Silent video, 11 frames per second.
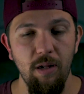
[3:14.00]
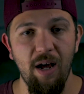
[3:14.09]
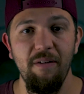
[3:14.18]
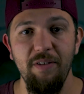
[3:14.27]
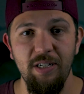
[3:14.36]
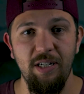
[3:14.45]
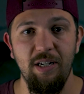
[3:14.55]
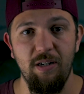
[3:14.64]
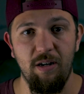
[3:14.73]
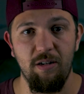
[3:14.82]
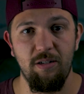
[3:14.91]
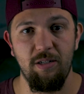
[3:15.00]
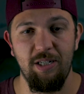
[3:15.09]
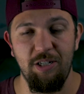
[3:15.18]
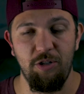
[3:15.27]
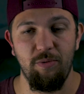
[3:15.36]
Obviously, in dark
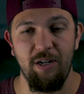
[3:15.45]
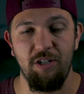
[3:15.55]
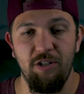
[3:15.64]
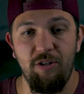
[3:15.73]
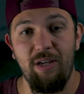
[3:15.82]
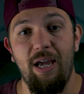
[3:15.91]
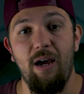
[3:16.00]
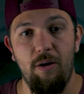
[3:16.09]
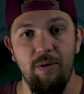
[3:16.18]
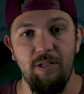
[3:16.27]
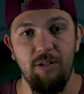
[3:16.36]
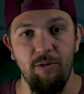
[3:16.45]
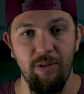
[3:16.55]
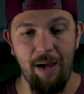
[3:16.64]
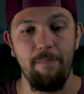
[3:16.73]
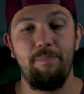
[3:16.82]
situations, you can't always do
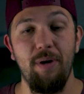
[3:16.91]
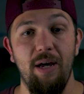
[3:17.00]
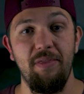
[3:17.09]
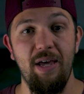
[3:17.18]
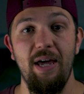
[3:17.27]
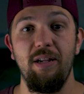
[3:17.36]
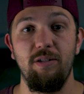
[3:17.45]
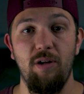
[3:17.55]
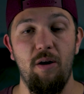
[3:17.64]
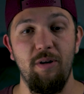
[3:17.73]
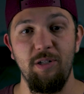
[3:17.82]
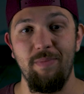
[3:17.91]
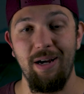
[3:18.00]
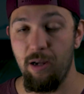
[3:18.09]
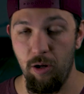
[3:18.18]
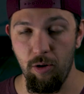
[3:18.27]
that, but that is always
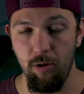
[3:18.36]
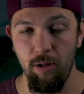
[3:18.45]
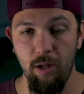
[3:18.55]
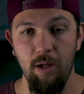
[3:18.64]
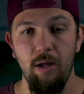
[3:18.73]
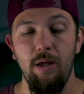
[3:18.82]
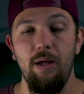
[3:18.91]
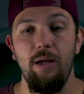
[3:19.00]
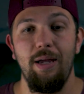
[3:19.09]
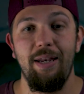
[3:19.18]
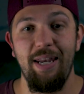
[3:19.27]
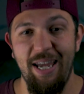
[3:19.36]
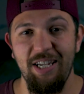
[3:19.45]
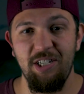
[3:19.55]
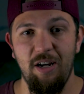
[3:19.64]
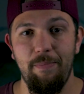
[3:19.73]
my goal.
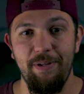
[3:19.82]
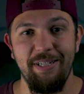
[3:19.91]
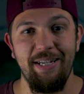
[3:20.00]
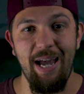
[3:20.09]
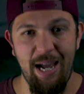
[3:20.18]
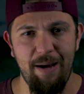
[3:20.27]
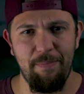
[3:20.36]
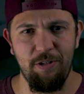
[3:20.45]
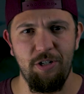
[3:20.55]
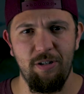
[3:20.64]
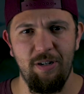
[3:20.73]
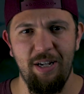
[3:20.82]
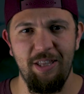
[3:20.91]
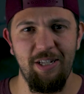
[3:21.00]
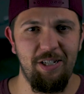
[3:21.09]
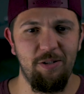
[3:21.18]
Next up is aperture,
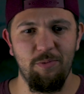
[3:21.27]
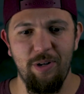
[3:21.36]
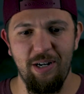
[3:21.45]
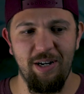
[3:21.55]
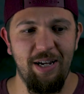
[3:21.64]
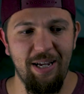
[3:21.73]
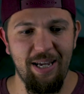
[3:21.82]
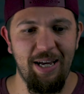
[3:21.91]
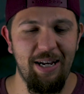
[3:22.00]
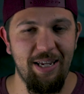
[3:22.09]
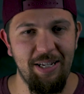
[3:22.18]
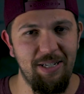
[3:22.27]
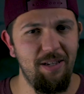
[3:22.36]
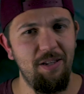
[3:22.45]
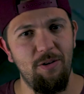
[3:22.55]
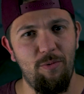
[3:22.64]
and this is where it kind of gets
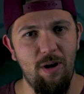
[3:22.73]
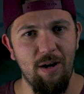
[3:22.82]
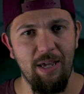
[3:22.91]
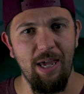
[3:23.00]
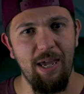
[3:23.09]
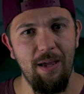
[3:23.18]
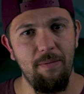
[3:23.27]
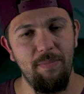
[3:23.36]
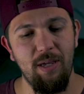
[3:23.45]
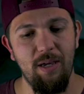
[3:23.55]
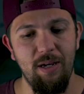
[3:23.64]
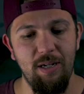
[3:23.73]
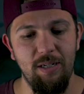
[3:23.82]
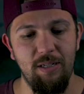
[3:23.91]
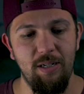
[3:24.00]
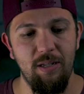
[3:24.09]
a little wonky,
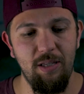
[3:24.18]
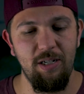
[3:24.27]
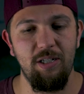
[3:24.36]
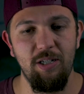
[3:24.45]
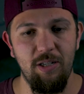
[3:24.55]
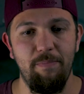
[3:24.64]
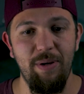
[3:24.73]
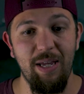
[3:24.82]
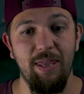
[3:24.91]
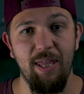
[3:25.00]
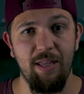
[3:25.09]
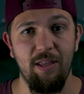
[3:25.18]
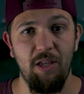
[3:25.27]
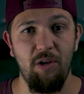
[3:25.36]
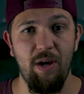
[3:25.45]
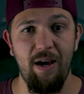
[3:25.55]
because this is the big thing
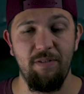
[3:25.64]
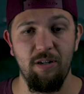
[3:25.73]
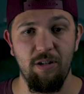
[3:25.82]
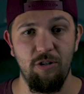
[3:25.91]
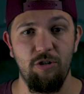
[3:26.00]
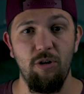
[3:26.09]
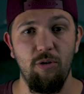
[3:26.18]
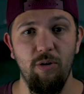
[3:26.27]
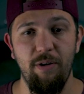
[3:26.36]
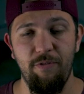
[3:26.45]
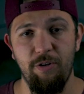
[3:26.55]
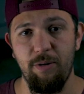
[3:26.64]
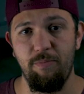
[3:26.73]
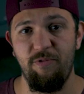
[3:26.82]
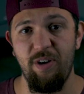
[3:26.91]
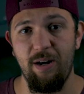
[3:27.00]
that you have to control if you're in a
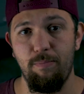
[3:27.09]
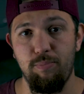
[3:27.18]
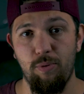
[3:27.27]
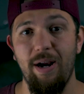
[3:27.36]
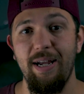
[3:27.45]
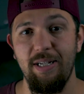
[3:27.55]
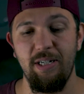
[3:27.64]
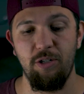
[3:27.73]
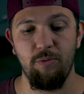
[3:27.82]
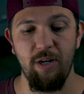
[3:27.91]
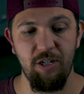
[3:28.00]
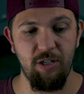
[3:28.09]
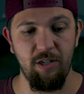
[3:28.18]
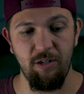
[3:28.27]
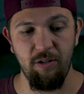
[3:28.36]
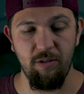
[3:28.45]
very bright
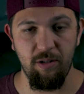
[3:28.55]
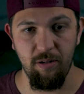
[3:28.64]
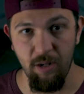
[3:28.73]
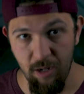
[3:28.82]
situation, and you can